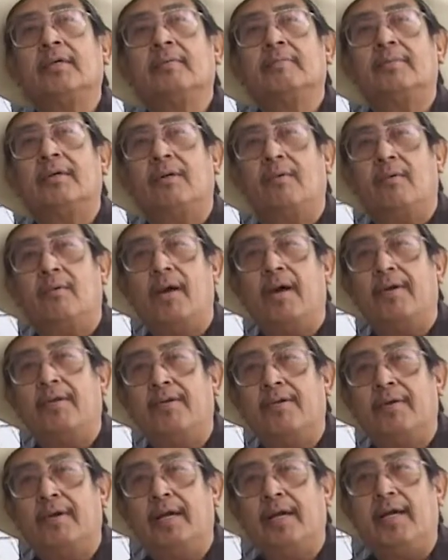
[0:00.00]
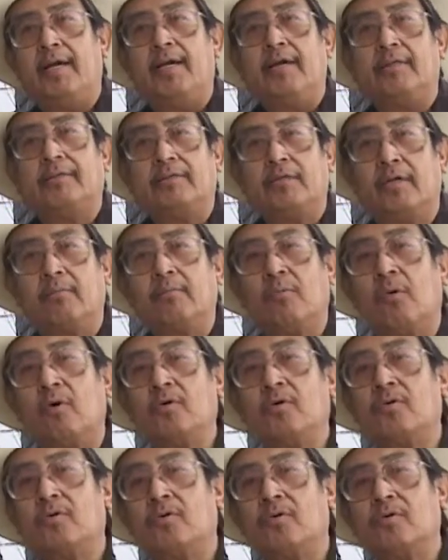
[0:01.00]
but rather a
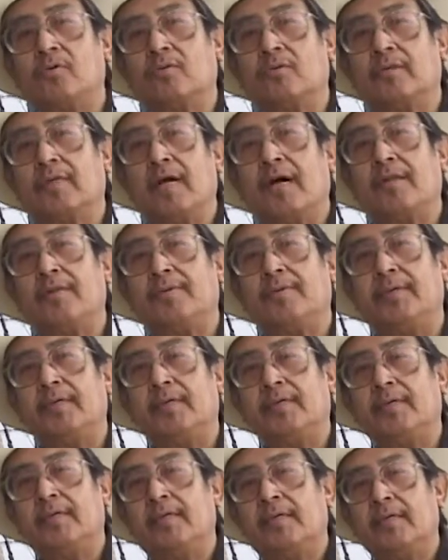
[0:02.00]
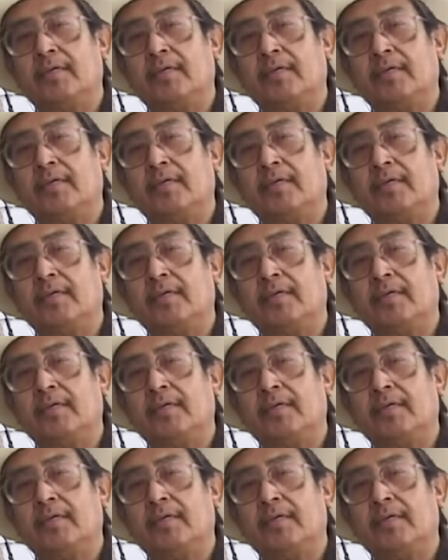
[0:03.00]
ceremonial gathering,